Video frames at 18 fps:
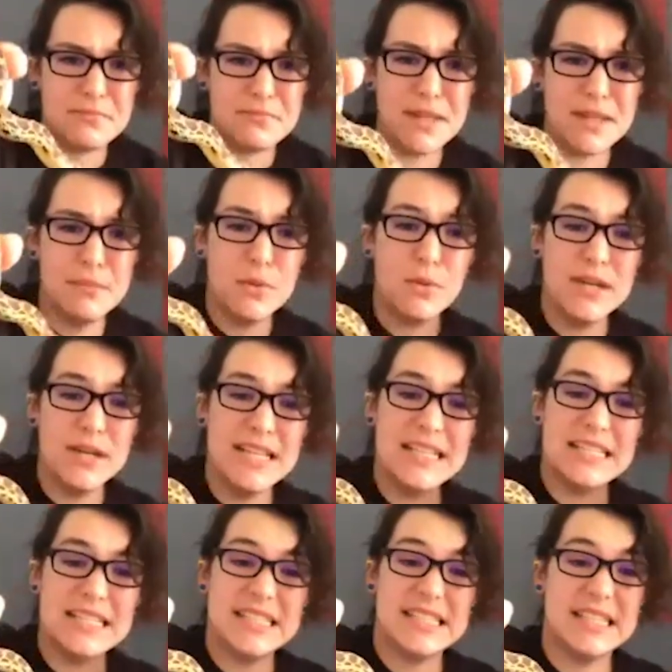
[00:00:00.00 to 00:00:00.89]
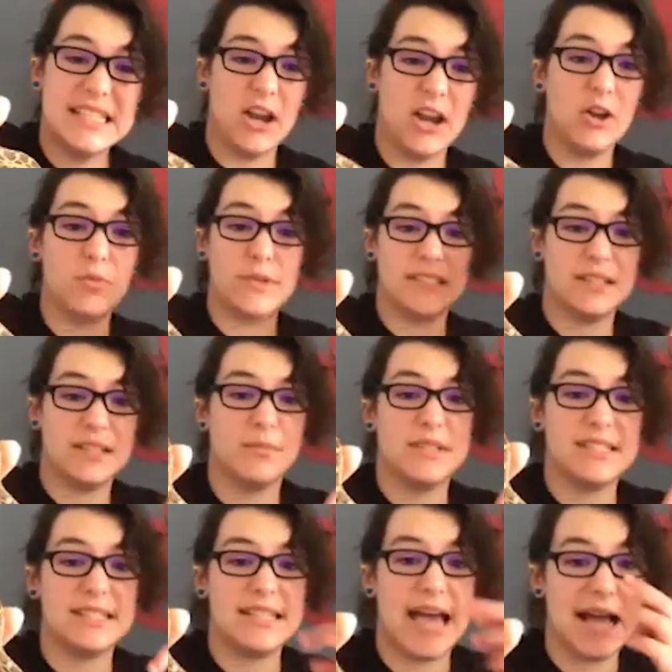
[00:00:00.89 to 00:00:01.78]
But when he's scared, when someone's
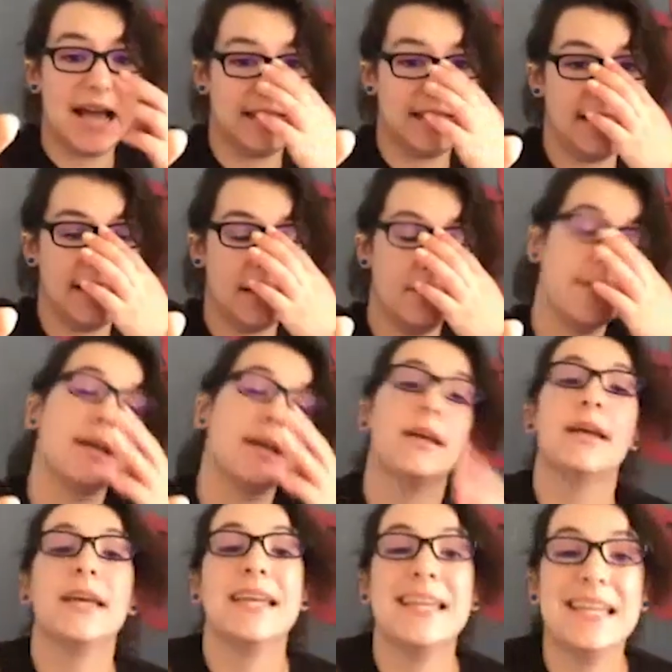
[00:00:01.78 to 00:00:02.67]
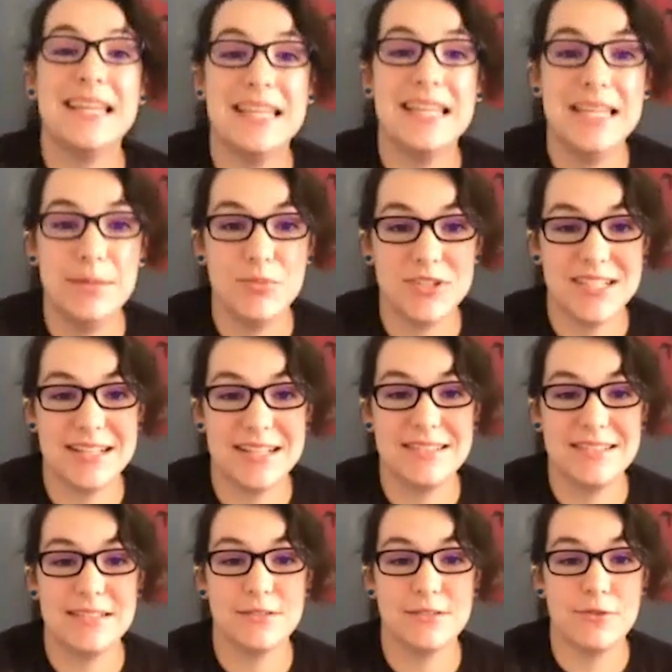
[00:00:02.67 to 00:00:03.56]
attacking him, he
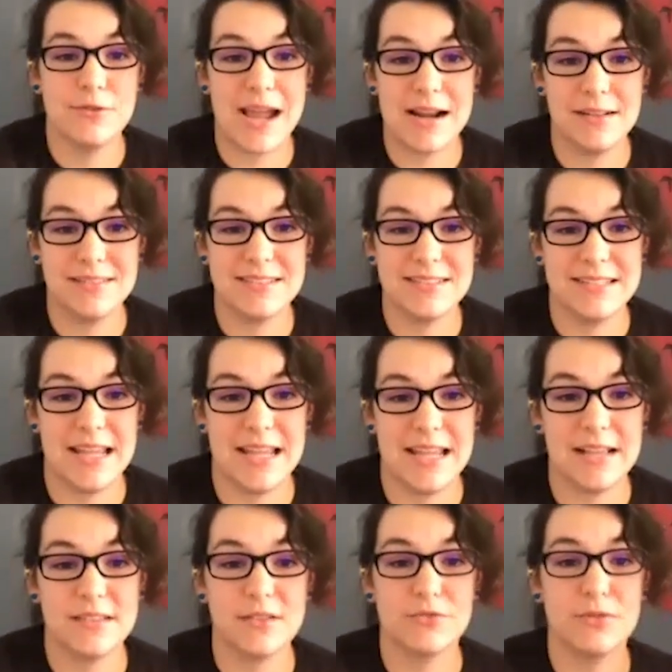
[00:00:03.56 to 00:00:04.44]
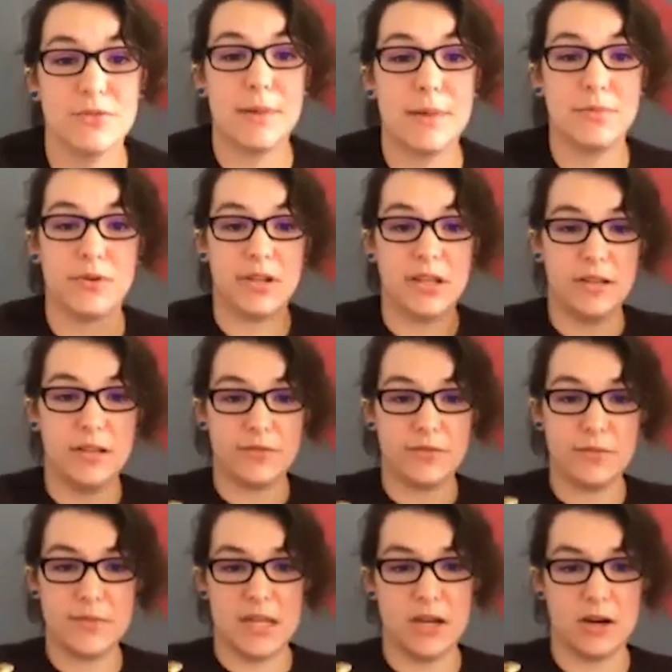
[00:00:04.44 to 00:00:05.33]
pretends he's a rattlesnake. So remember, he's
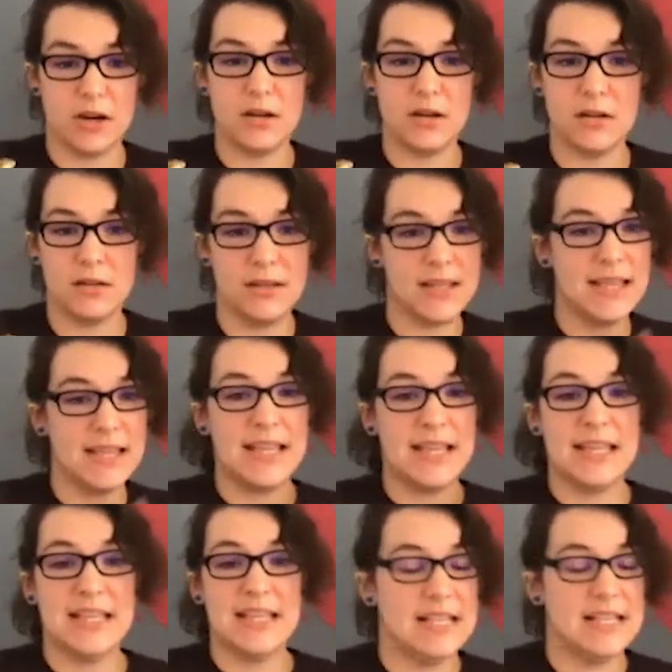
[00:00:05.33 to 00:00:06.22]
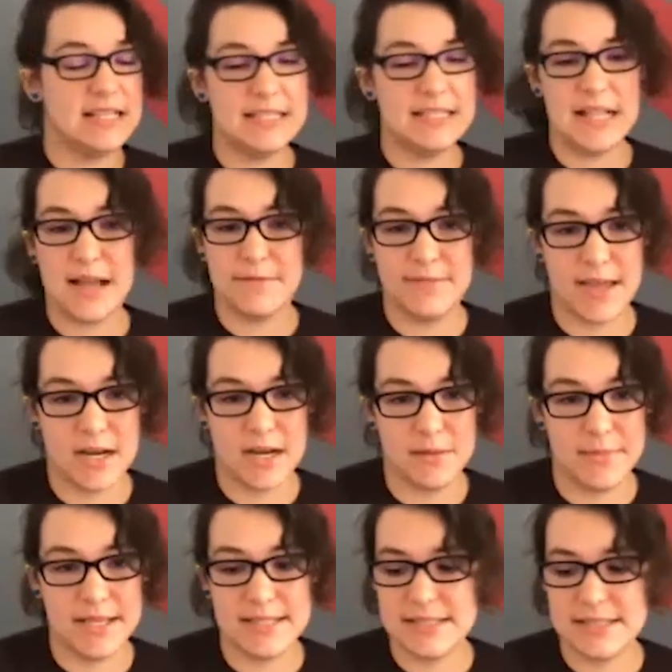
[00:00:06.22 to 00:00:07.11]
from here. He's not
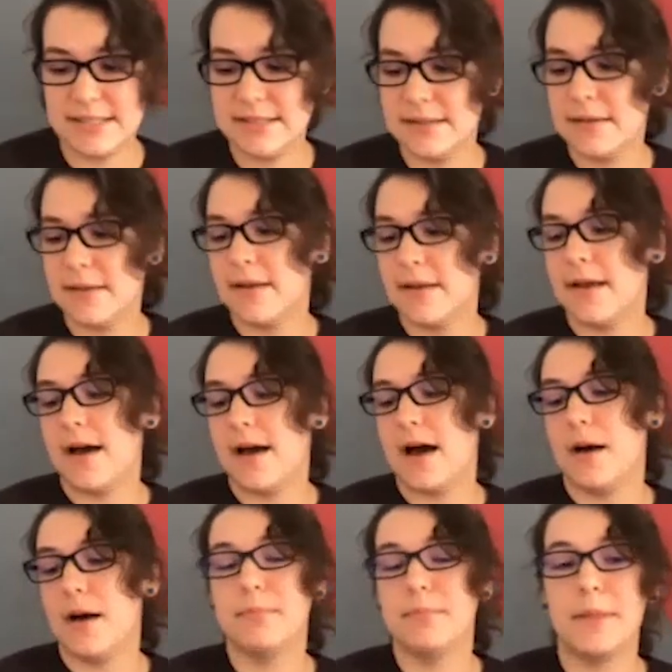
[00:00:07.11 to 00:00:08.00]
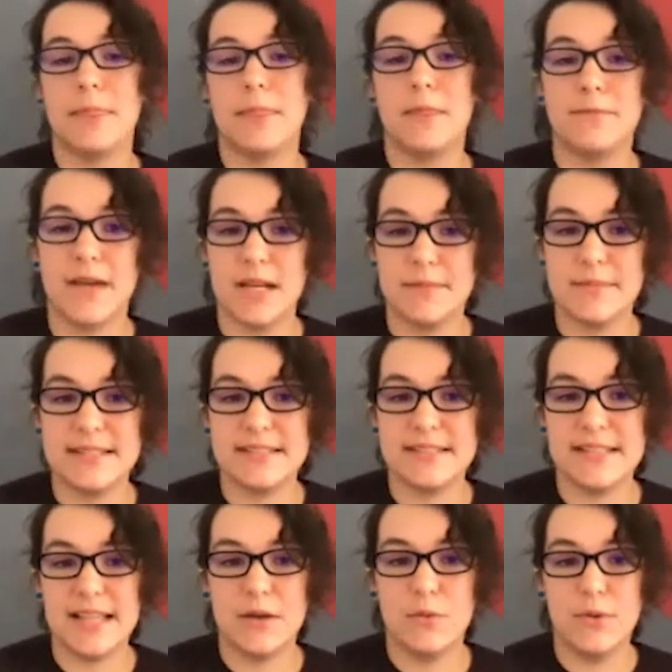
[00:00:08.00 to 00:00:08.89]
venomous, but the venomous
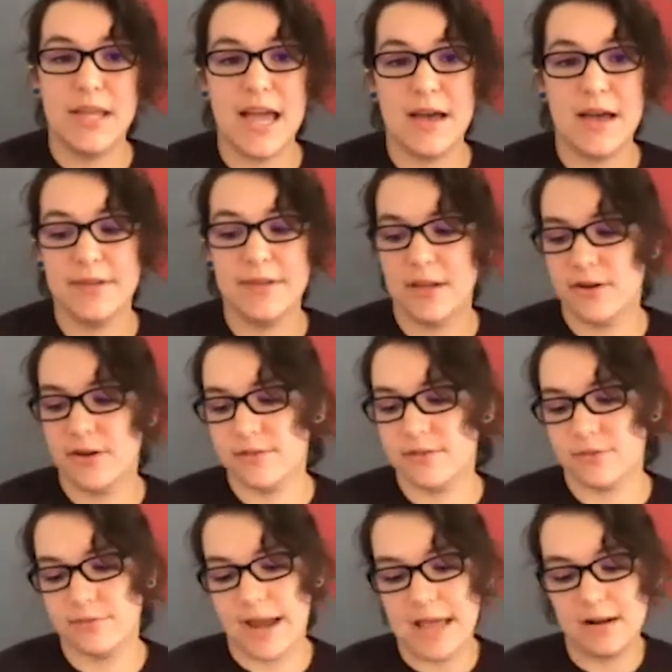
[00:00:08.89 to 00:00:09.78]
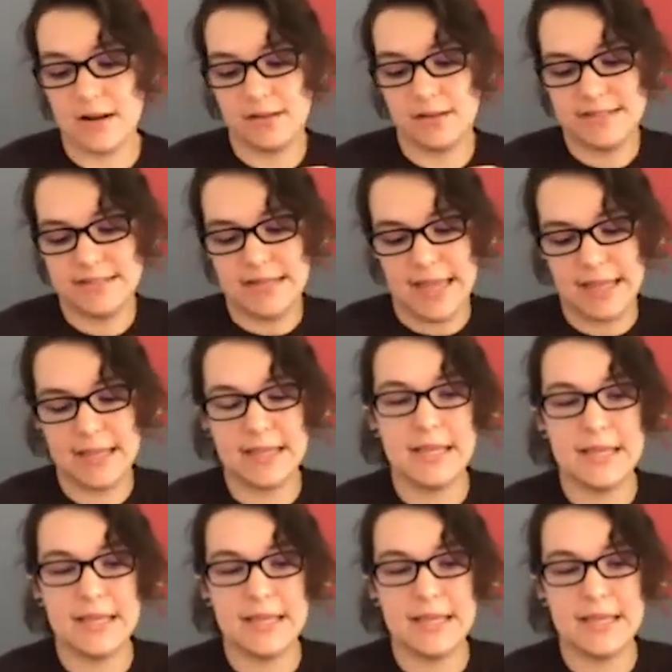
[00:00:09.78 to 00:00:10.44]
snake we have here is a rattlesnake.